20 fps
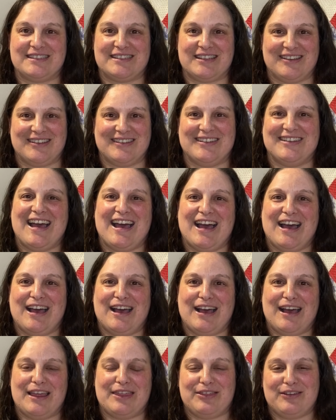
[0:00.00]
So
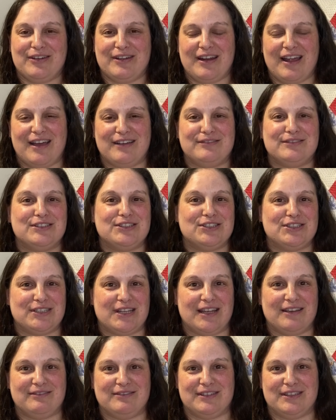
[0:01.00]
I thought I would
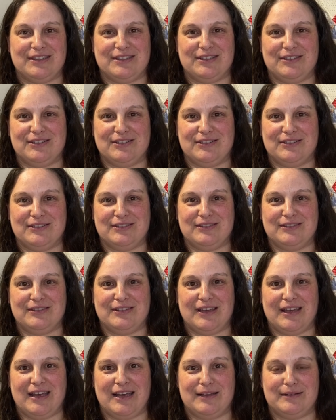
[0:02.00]
share with
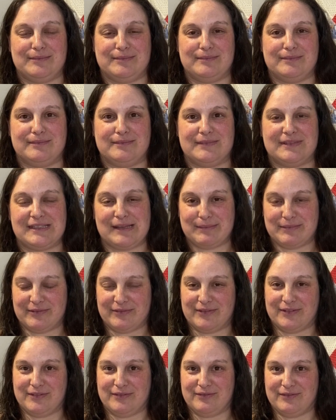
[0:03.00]
you some
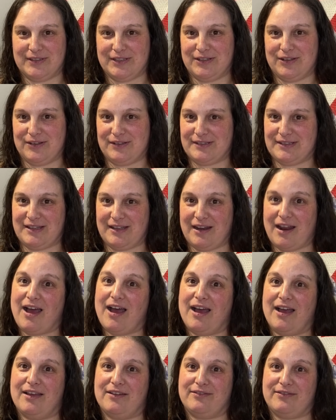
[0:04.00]
of the videos that
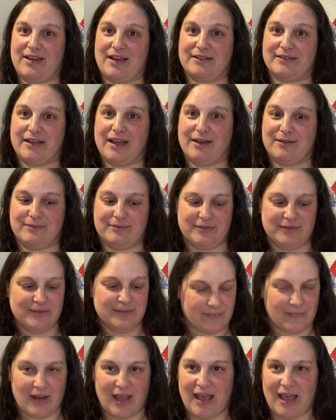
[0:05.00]
I found helpful.